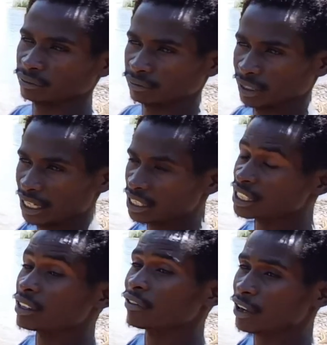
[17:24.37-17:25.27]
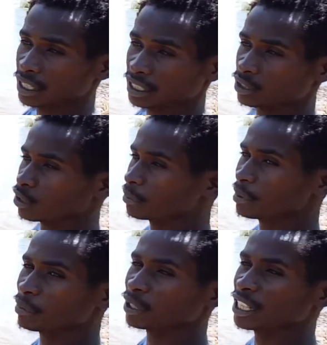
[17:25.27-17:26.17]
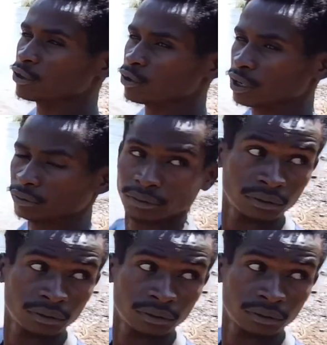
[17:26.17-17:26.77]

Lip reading: Yeah, it's a fact actually. People get drowned.